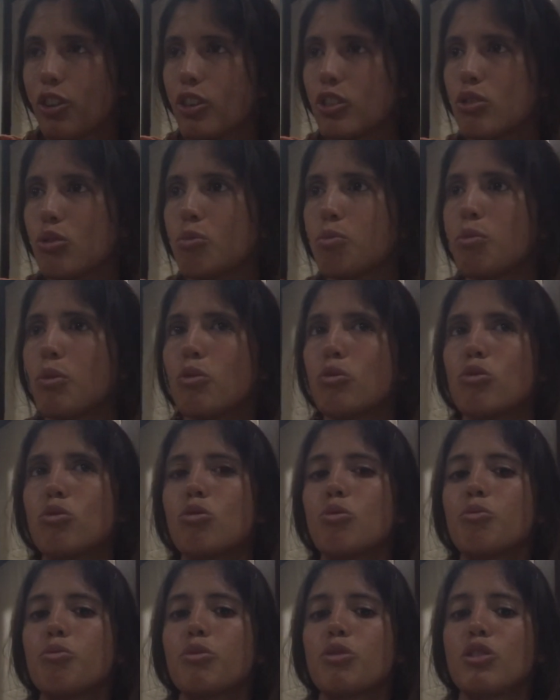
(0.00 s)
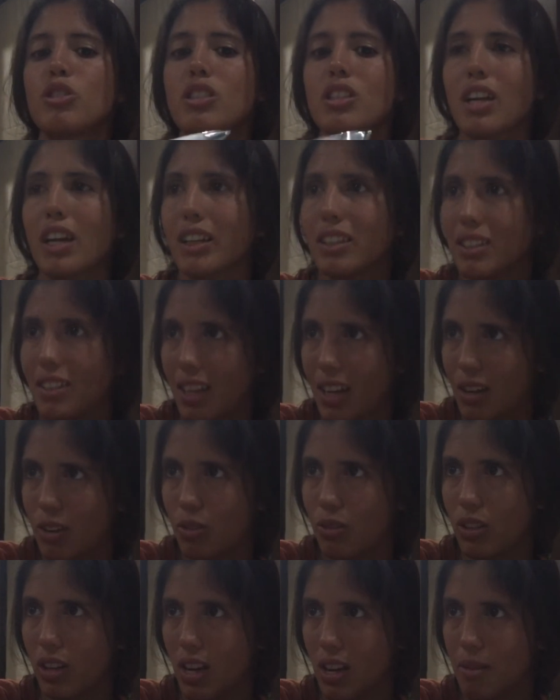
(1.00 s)
not supposed to project that
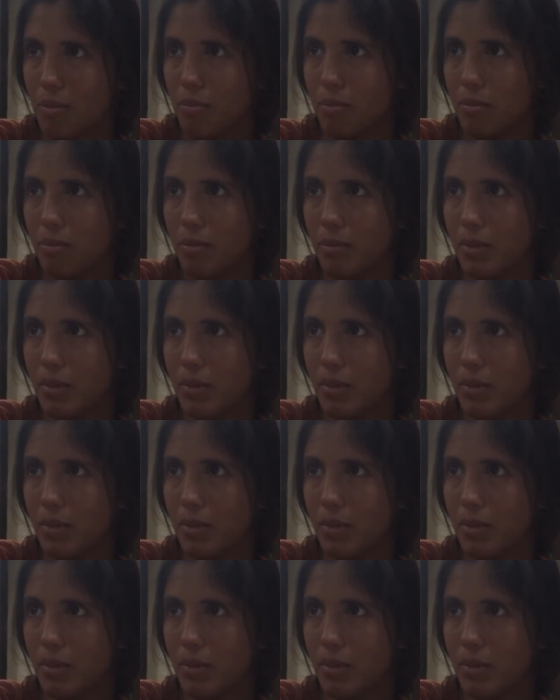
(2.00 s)
on him